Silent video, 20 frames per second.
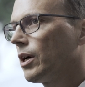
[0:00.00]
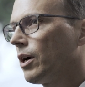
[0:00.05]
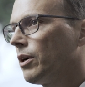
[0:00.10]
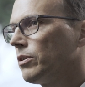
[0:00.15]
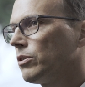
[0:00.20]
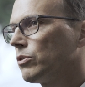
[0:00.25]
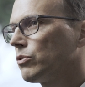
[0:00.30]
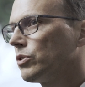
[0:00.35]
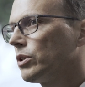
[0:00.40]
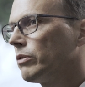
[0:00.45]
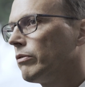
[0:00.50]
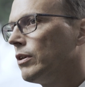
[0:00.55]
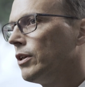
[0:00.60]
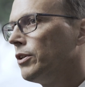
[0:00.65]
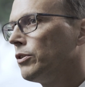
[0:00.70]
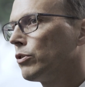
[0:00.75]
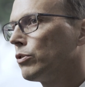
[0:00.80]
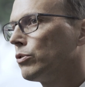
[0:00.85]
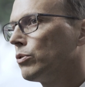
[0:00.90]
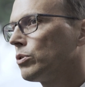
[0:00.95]
the car industry
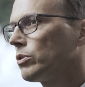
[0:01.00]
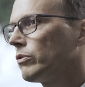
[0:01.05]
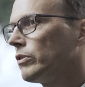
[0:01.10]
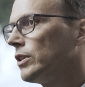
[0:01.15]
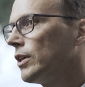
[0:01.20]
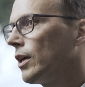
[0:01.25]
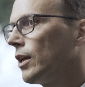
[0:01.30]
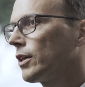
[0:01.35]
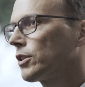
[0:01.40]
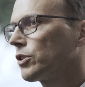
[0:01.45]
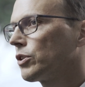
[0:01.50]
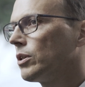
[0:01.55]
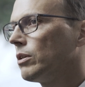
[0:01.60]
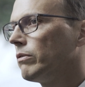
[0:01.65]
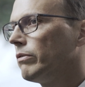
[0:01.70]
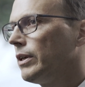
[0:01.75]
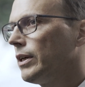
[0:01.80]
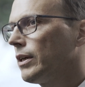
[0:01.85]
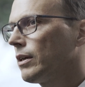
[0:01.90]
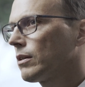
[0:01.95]
will introduce with the
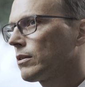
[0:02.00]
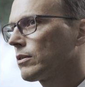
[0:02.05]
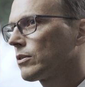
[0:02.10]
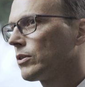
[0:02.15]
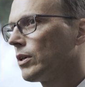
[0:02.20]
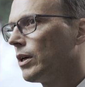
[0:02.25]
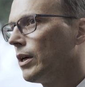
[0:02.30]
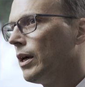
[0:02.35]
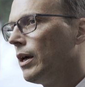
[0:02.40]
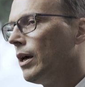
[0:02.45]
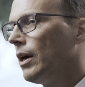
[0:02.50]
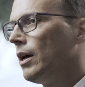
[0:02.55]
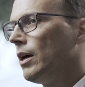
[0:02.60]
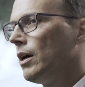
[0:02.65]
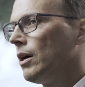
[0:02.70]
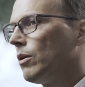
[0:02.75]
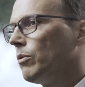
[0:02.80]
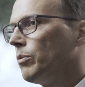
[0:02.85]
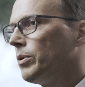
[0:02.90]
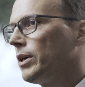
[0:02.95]
electrical vehicles.
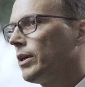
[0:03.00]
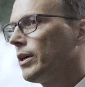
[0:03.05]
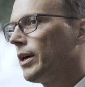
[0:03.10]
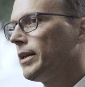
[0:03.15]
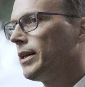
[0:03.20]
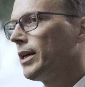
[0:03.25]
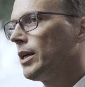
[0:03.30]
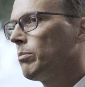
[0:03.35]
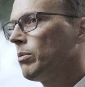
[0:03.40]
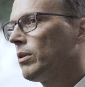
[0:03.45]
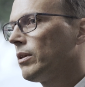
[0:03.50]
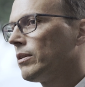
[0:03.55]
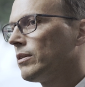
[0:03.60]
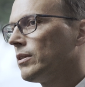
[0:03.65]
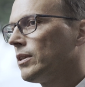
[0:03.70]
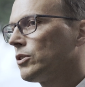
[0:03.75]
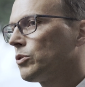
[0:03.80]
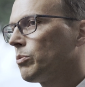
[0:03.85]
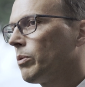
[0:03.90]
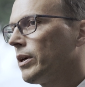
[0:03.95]
We enable
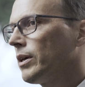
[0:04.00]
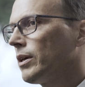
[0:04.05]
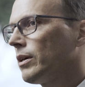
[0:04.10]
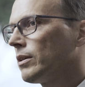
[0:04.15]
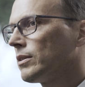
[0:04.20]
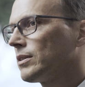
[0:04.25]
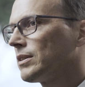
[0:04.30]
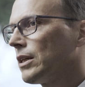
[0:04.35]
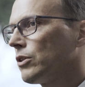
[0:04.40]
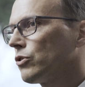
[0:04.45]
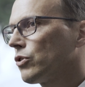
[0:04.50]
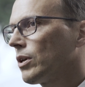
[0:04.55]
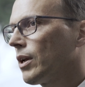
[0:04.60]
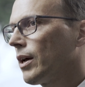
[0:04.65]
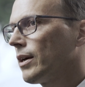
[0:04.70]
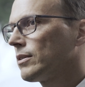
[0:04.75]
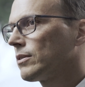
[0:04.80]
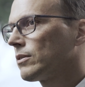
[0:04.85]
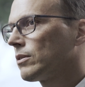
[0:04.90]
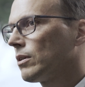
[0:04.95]
this way a
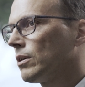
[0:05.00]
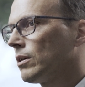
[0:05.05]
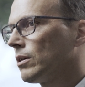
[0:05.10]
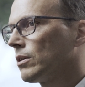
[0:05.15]
centralized